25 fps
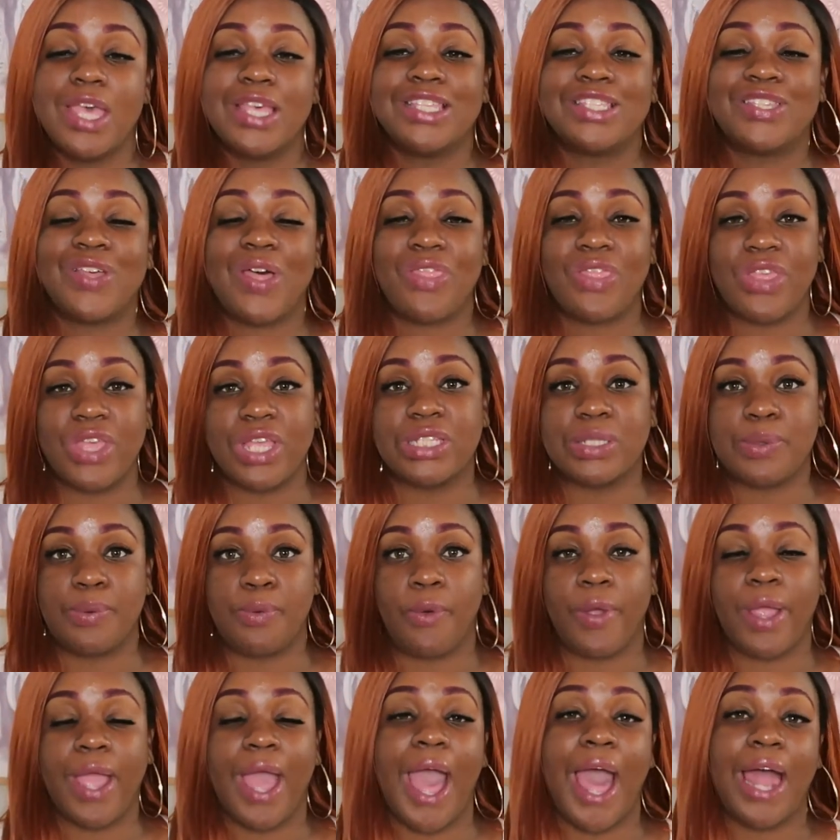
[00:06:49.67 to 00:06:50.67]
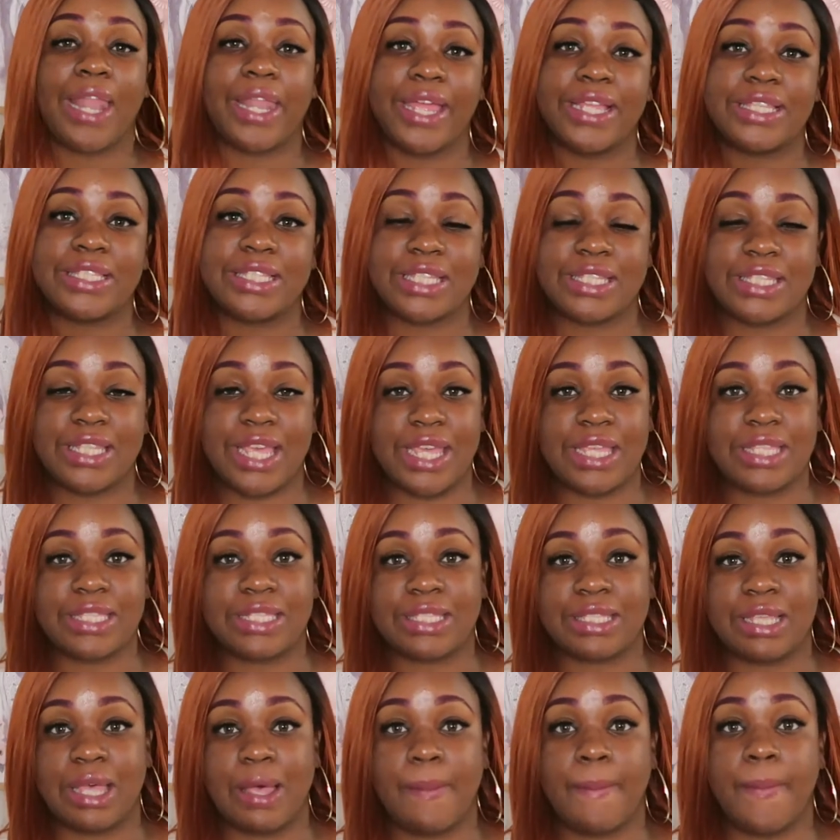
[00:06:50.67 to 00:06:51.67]
So at this point, I like to take
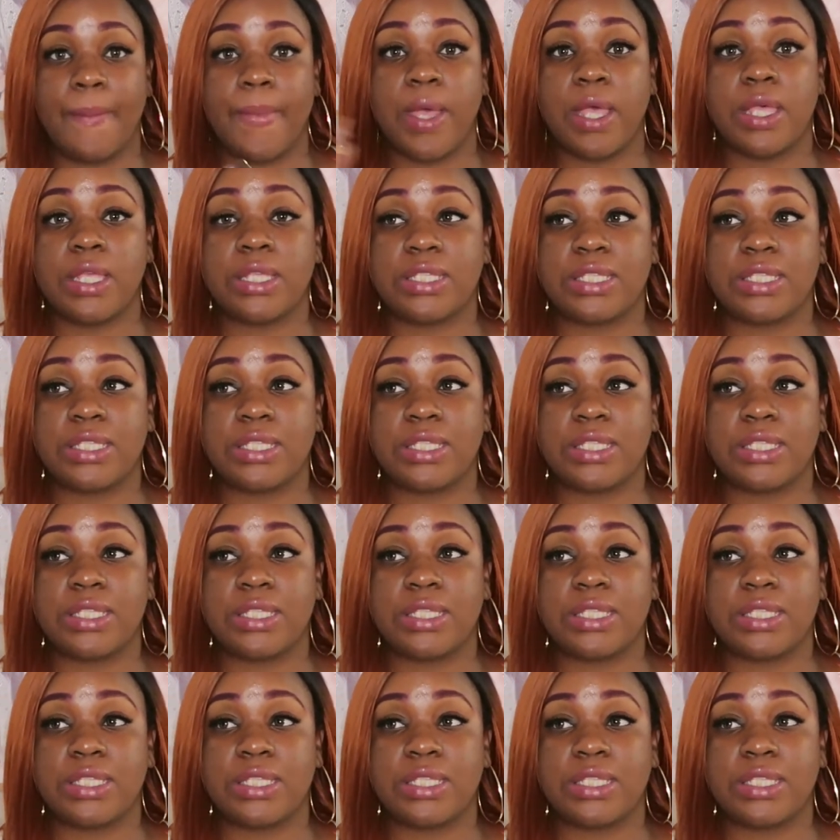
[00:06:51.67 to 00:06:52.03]
some